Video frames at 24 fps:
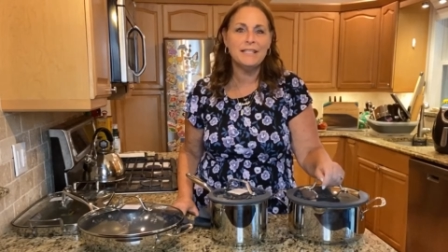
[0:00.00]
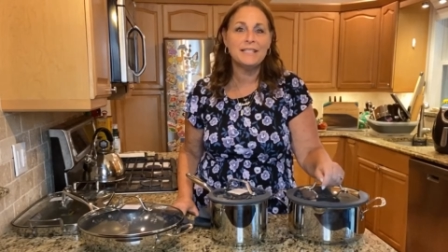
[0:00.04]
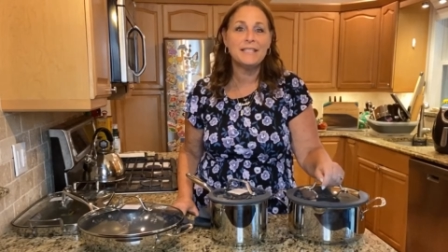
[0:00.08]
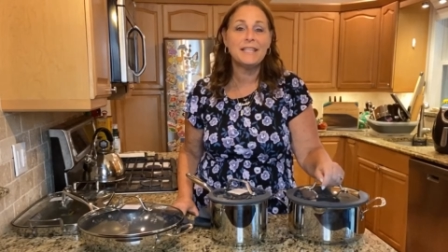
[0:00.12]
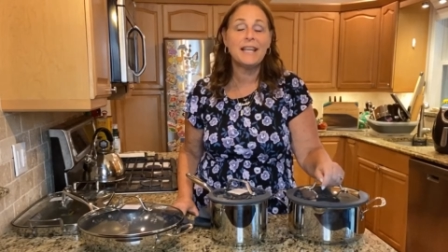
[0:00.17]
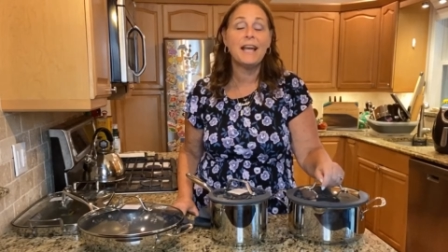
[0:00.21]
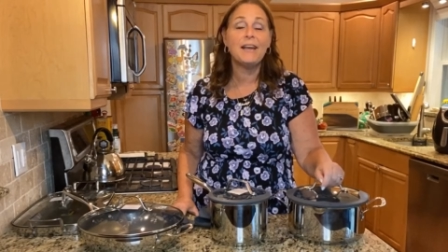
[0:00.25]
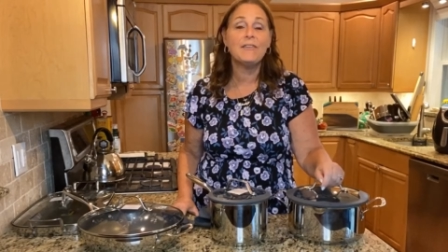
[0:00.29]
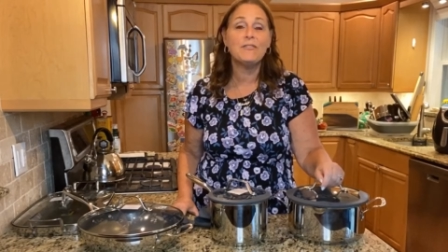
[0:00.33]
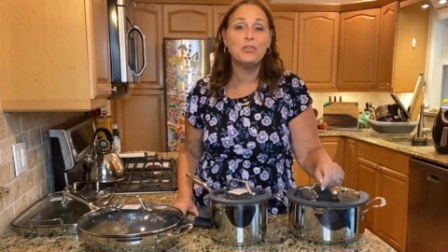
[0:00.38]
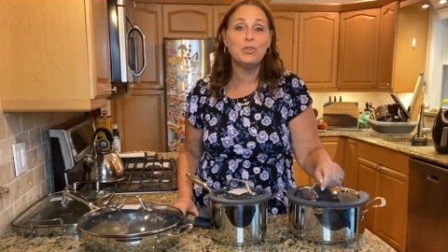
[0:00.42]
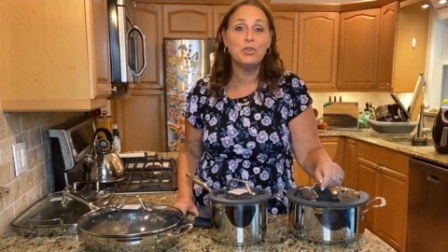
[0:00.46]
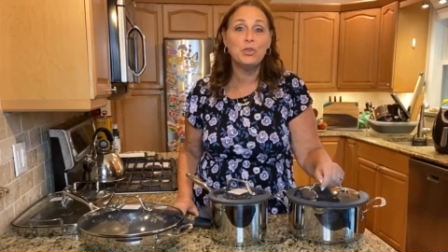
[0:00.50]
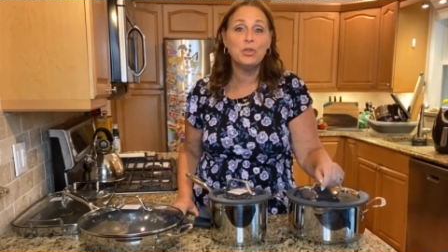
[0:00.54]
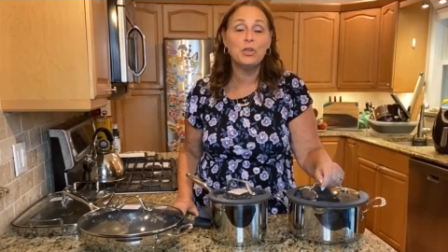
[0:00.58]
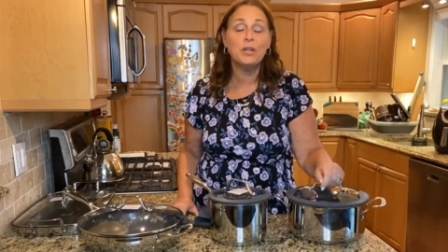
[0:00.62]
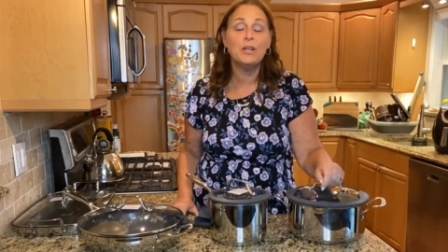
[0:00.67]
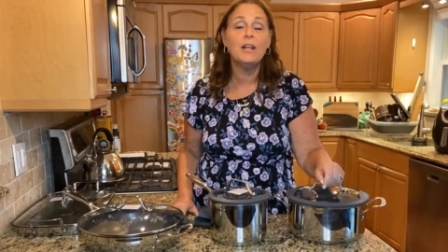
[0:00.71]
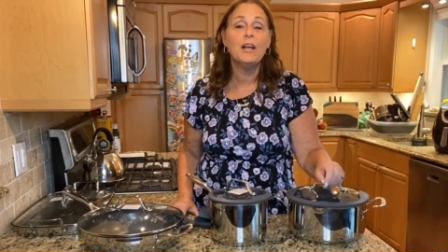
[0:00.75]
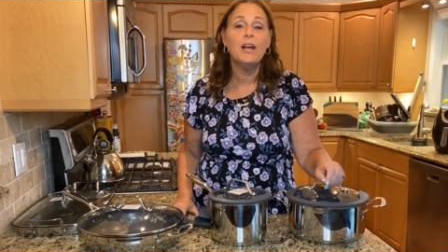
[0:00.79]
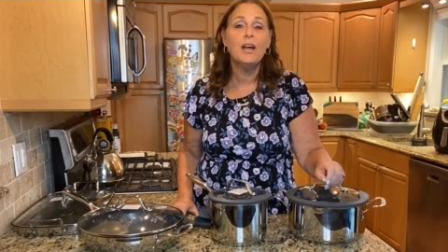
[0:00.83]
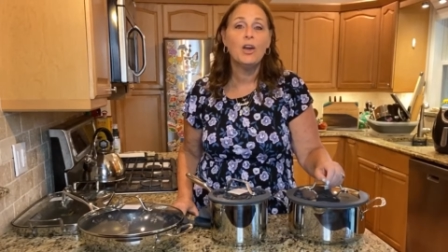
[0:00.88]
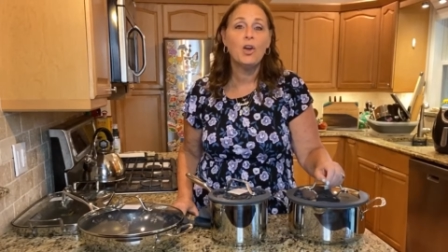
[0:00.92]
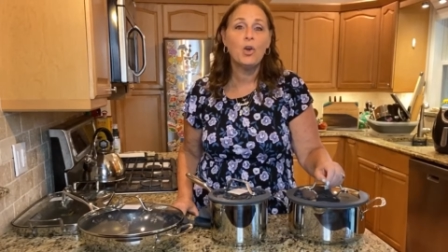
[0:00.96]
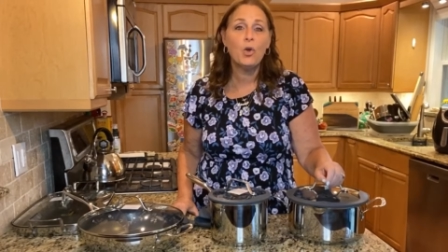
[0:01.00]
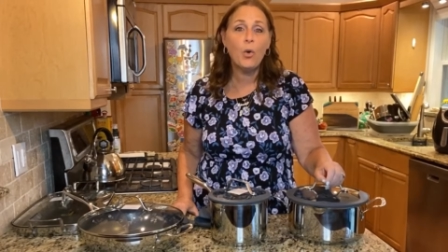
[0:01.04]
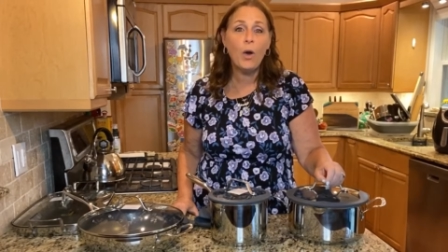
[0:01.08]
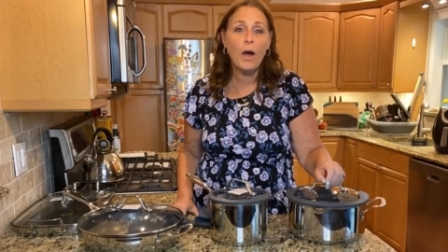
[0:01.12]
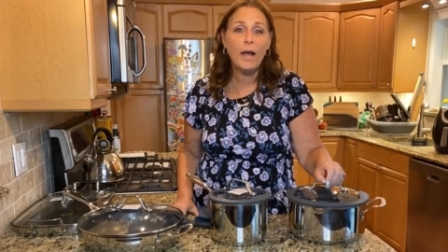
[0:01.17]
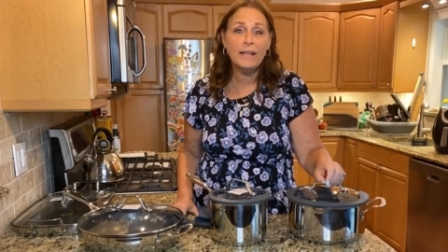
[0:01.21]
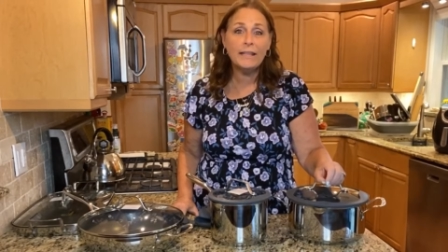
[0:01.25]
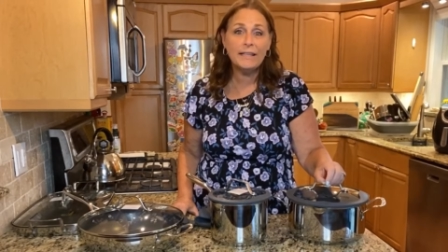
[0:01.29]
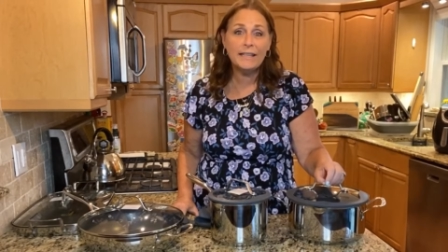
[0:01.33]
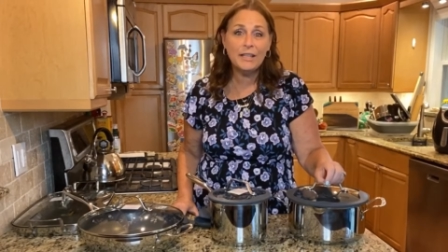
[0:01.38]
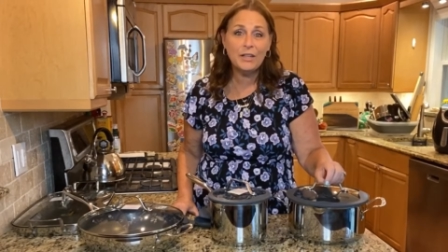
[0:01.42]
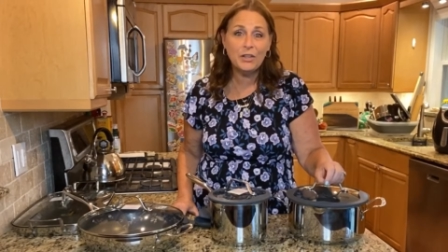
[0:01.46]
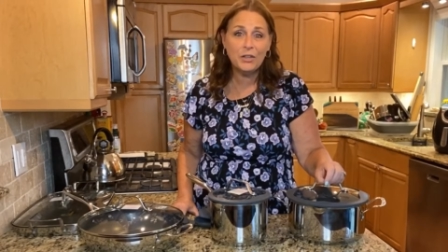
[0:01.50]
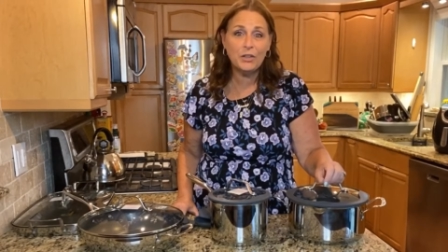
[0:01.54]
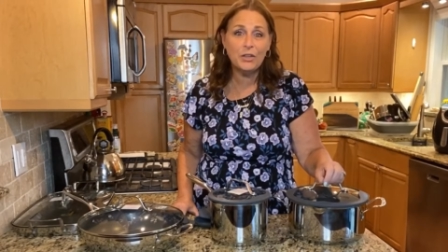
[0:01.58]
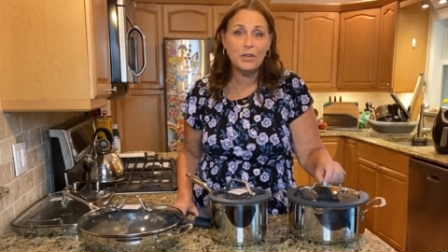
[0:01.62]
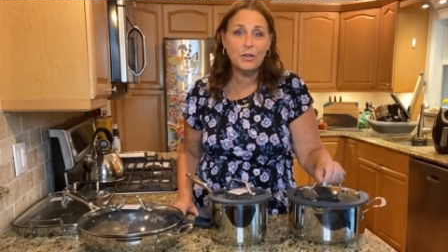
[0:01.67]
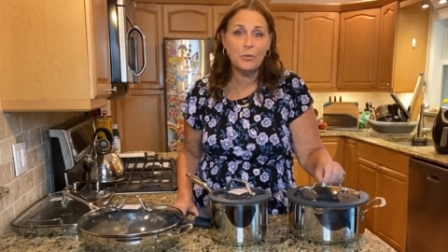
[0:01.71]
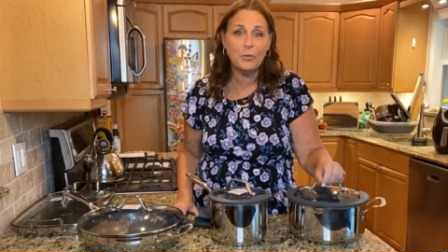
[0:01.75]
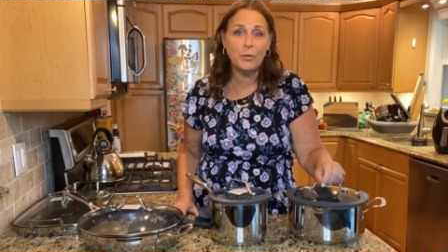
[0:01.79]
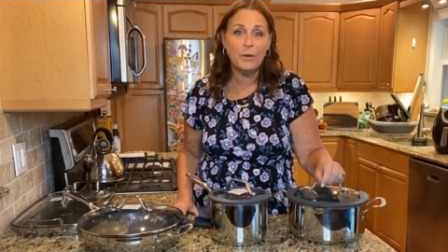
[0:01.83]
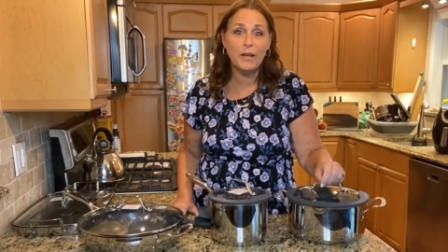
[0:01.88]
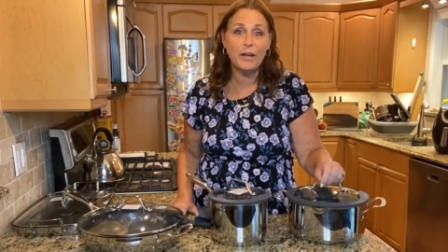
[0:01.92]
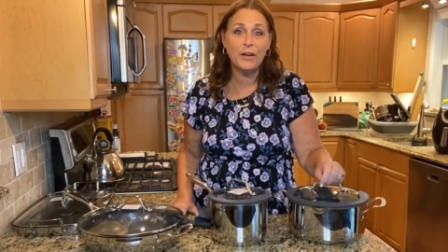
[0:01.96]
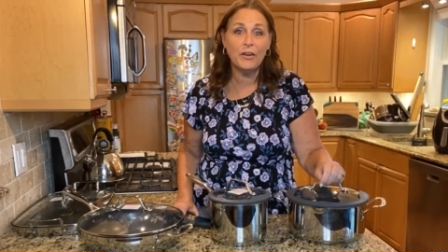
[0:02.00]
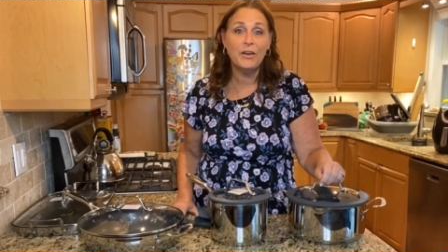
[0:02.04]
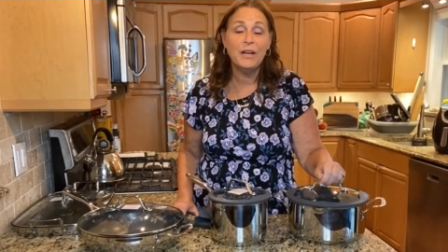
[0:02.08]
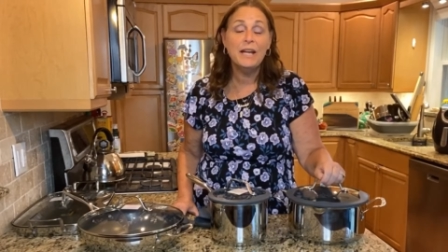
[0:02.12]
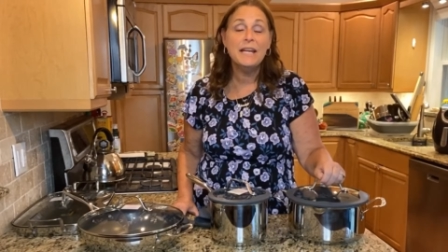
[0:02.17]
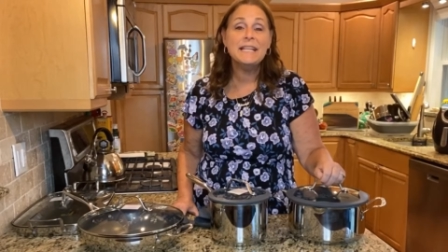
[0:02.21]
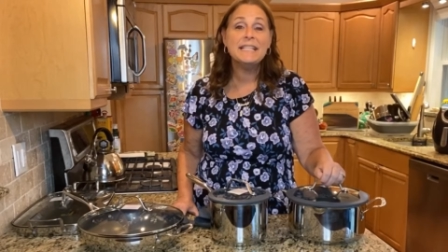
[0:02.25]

to have good quality cookware